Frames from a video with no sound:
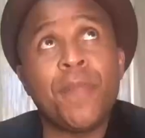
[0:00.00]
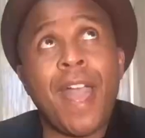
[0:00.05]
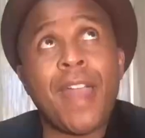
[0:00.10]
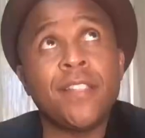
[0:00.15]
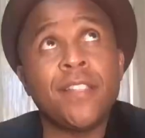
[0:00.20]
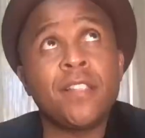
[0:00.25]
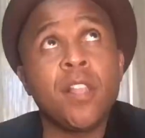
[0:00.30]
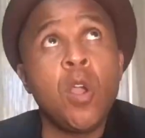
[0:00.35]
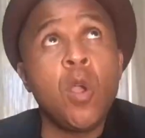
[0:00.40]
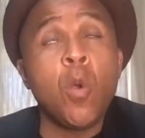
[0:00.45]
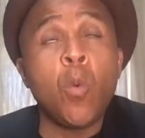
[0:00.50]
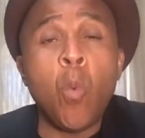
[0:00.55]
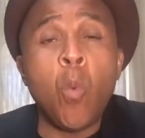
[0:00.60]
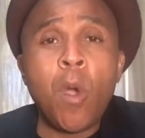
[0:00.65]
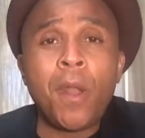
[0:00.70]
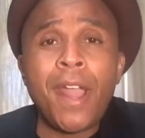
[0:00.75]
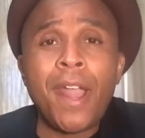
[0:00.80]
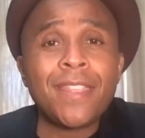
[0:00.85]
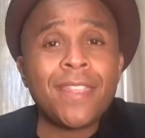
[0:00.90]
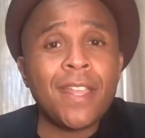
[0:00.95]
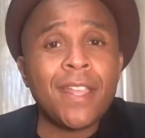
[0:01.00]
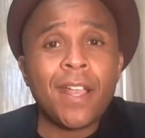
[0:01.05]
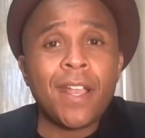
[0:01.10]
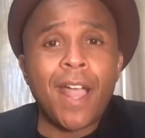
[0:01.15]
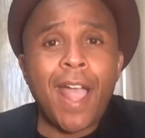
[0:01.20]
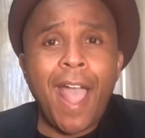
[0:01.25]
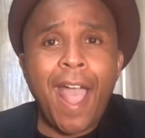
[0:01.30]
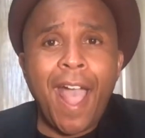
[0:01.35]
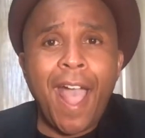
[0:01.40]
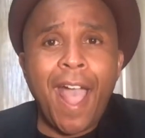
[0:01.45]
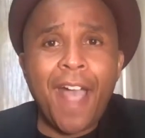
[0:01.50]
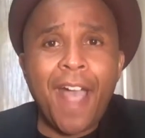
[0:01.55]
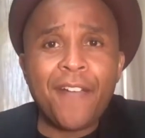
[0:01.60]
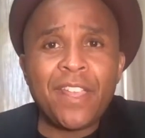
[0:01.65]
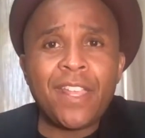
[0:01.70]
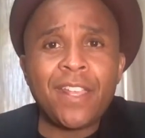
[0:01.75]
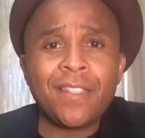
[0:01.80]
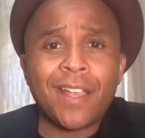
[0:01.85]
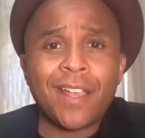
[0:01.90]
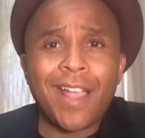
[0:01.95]
one, I think
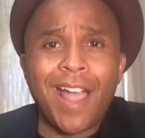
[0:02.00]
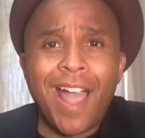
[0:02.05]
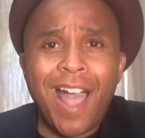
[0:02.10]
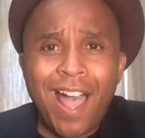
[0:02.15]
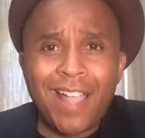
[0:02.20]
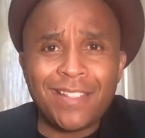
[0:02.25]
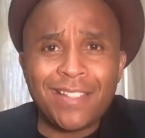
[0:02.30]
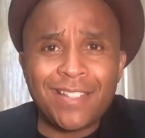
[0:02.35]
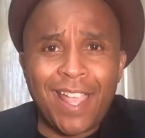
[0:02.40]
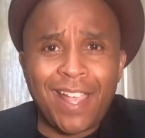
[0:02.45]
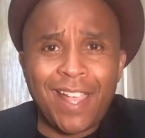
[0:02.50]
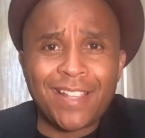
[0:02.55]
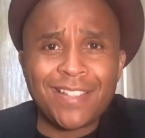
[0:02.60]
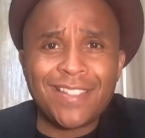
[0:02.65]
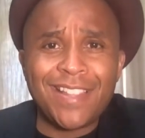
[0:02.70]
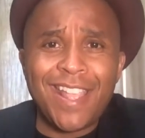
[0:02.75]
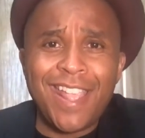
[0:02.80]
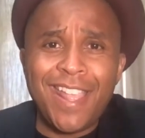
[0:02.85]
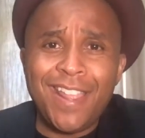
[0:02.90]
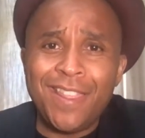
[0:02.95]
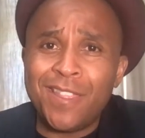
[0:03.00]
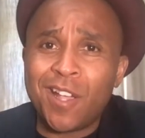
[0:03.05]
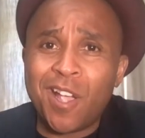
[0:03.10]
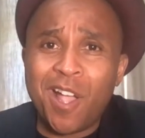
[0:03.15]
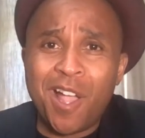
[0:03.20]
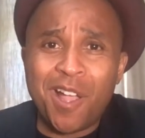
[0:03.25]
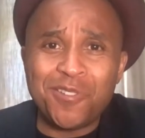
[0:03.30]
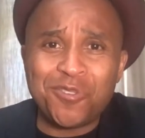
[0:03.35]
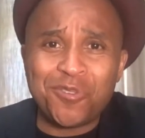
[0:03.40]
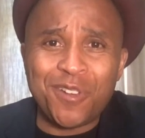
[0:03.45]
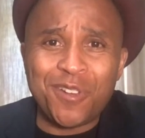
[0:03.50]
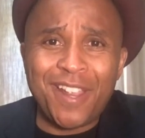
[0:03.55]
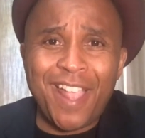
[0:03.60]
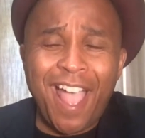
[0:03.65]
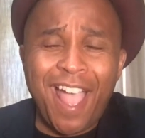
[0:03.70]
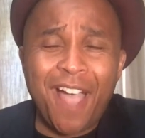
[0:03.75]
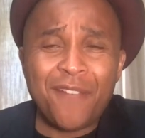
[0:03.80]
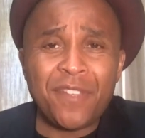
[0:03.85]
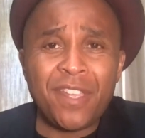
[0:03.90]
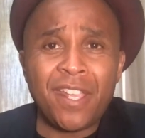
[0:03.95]
having the context in the
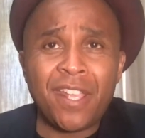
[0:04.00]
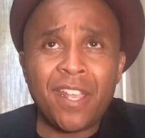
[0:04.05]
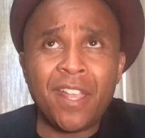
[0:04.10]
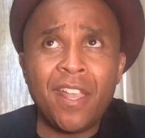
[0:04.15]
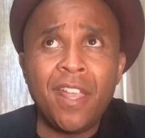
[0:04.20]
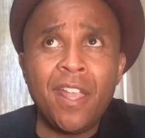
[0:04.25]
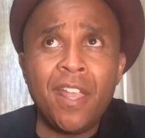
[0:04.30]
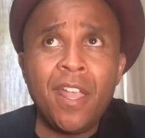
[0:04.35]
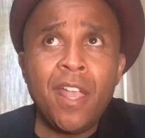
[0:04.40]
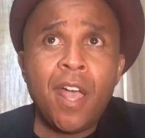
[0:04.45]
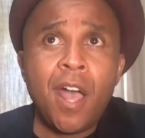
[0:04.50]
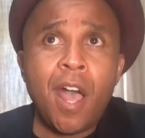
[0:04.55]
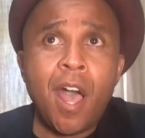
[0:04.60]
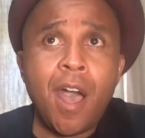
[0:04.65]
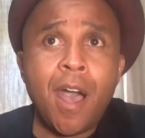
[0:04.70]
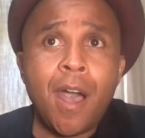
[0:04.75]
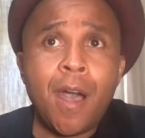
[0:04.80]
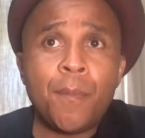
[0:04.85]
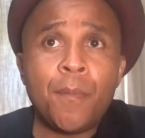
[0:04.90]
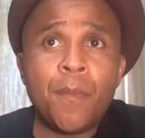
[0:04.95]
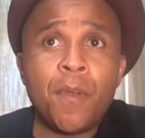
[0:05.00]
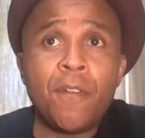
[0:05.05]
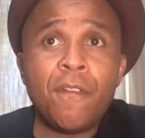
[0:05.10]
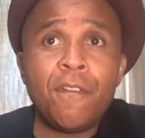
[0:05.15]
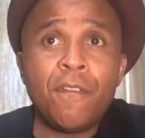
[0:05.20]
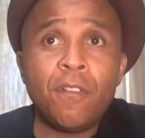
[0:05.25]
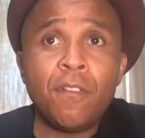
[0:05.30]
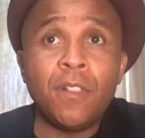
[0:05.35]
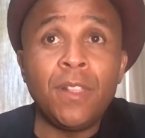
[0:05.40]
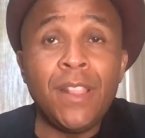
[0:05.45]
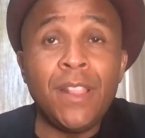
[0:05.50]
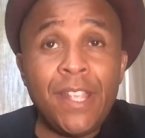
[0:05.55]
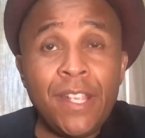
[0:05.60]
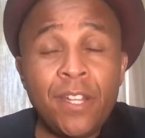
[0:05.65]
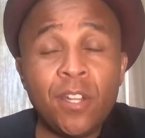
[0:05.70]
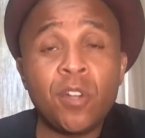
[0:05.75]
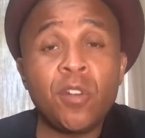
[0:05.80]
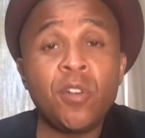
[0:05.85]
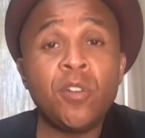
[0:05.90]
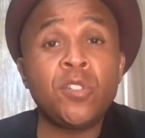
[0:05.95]
country, having um,
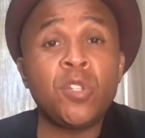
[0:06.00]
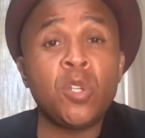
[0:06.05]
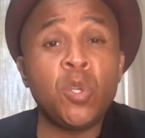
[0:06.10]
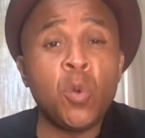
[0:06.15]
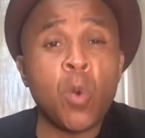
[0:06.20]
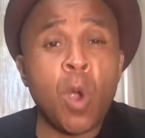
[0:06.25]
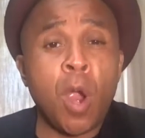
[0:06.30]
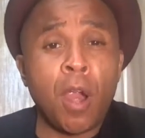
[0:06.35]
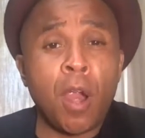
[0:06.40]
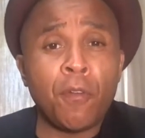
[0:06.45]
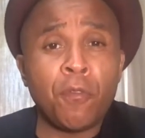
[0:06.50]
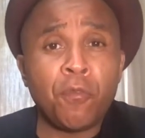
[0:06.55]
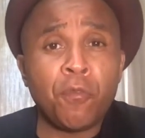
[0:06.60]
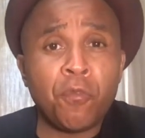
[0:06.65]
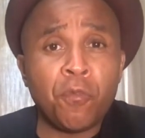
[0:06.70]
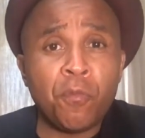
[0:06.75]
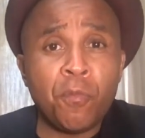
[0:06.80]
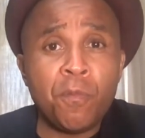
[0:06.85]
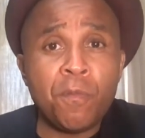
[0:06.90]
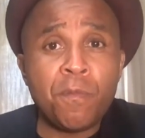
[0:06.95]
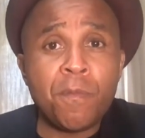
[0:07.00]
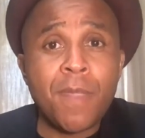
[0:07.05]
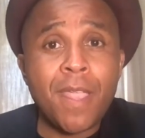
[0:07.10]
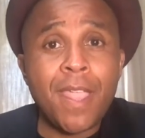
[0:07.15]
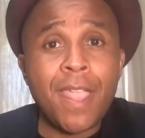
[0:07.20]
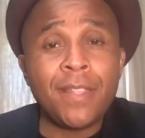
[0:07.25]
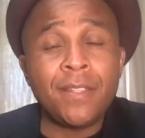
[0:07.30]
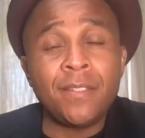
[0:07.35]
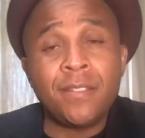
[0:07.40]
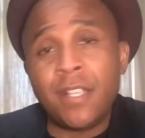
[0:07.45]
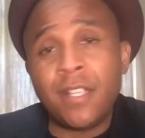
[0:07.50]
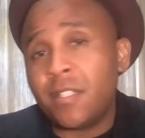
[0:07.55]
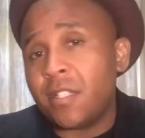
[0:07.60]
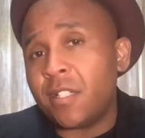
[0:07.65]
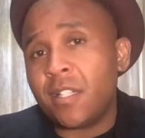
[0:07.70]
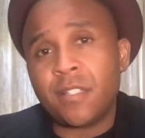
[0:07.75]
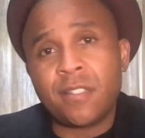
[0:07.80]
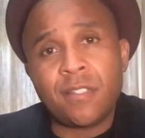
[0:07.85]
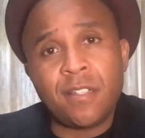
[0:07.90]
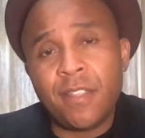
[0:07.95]
leaders who are
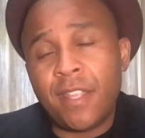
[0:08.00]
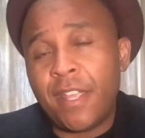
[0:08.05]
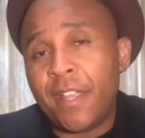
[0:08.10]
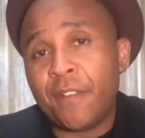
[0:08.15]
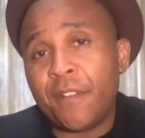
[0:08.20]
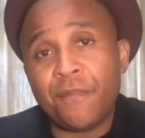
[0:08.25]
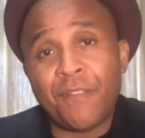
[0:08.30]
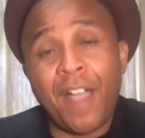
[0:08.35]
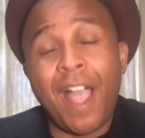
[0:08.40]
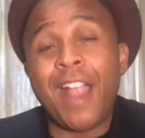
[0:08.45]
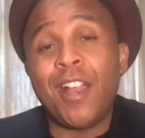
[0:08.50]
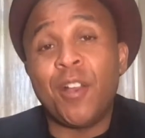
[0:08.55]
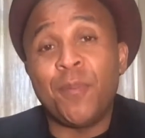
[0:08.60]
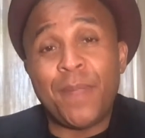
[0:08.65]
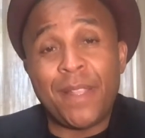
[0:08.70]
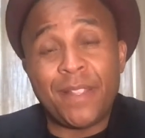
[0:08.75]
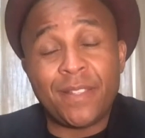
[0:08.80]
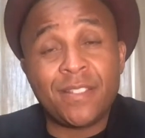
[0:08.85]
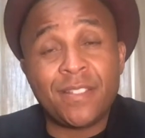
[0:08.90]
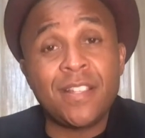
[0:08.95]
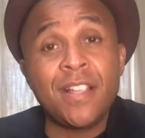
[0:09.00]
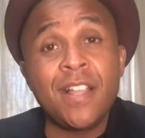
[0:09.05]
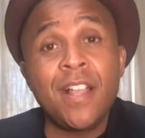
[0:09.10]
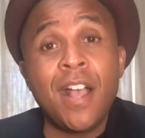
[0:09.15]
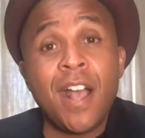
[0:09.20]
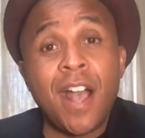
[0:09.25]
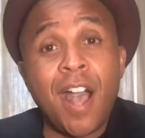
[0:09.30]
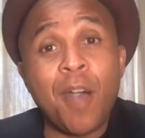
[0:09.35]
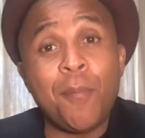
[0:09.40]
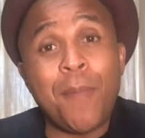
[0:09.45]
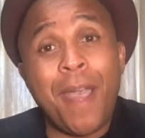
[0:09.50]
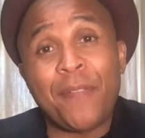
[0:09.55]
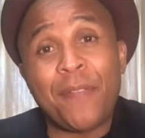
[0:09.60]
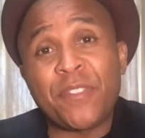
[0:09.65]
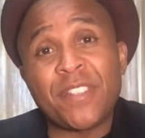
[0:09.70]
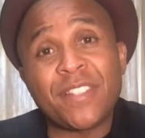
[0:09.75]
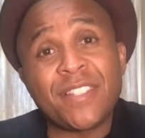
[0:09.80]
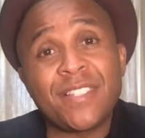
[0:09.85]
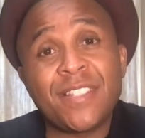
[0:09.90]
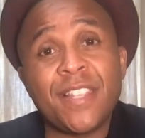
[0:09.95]
indigenous to their environments, um,
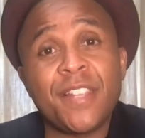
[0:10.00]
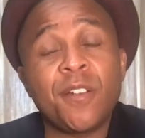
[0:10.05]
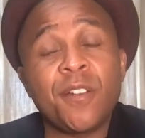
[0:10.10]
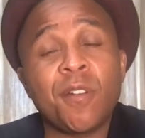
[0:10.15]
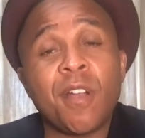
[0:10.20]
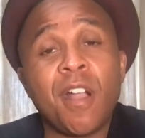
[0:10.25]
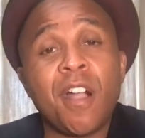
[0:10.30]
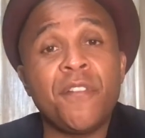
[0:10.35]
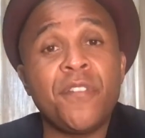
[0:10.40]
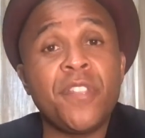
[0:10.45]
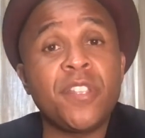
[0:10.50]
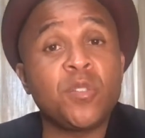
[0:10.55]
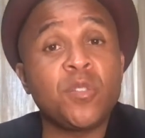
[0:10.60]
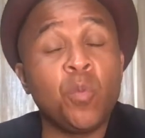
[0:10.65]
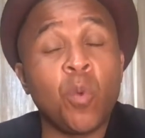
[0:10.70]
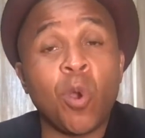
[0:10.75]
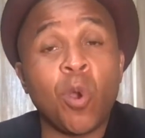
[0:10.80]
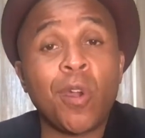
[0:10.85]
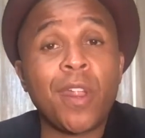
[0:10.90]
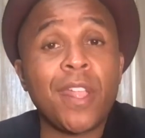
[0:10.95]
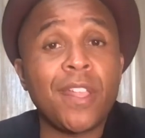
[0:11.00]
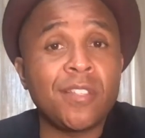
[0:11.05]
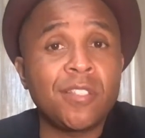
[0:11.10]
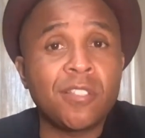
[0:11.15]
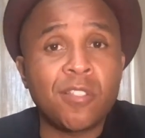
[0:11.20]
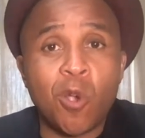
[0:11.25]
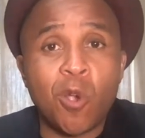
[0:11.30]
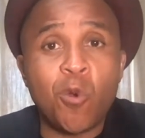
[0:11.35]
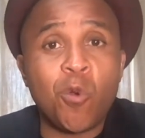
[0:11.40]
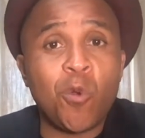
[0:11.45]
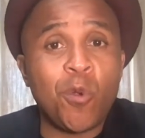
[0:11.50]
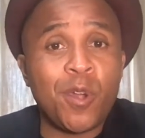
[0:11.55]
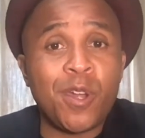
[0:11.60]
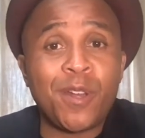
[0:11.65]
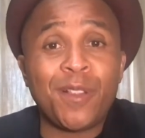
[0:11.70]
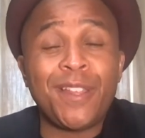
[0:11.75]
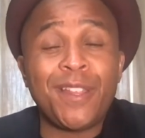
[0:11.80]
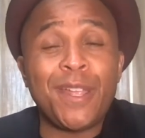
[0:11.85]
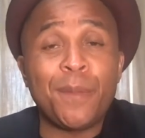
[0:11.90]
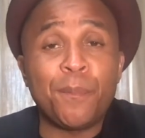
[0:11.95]
at the center of this work is so
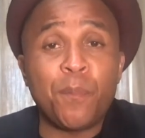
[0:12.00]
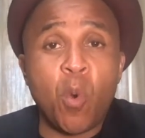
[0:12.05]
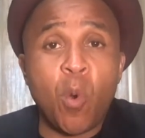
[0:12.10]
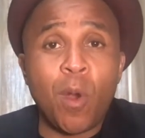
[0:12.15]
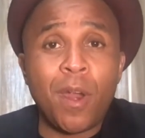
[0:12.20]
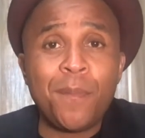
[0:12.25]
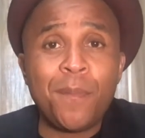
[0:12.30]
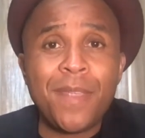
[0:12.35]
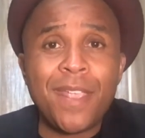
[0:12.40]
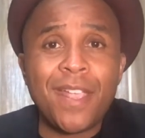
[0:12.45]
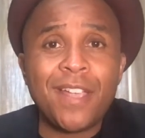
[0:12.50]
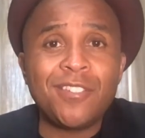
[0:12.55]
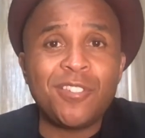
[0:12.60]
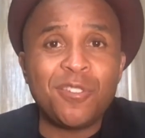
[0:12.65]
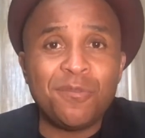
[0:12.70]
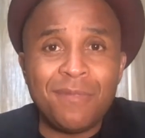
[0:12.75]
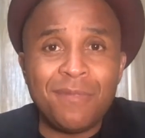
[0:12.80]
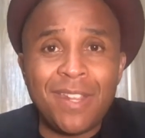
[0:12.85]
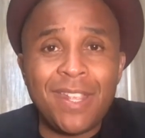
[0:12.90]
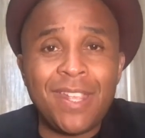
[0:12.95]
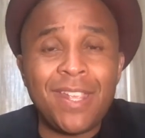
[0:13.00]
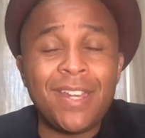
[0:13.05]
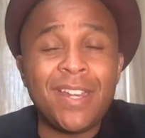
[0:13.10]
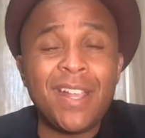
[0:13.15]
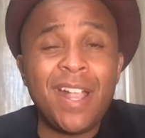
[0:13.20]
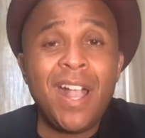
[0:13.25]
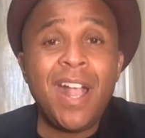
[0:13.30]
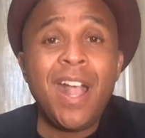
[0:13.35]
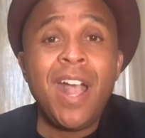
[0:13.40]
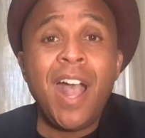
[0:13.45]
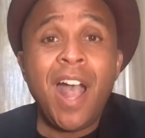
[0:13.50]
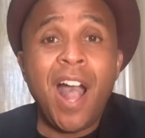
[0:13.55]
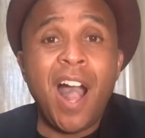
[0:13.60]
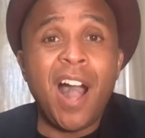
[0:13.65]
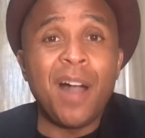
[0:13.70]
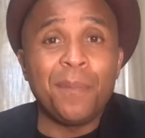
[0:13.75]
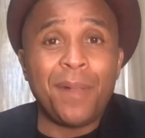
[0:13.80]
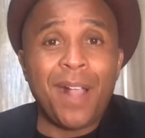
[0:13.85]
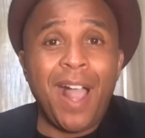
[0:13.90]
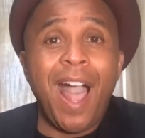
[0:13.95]
critically important because you need
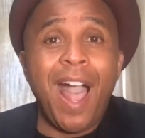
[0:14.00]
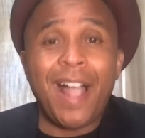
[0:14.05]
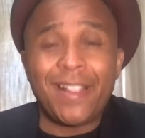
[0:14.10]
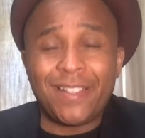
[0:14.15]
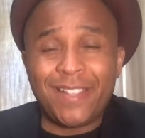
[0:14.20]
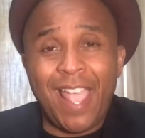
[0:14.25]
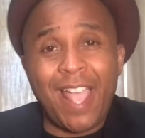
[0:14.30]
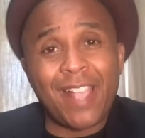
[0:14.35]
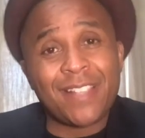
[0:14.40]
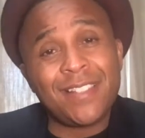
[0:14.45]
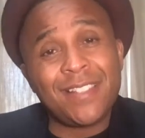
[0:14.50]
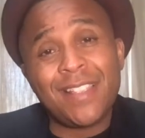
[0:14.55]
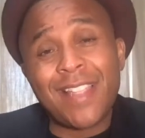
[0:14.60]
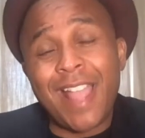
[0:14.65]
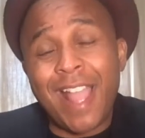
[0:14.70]
um, context.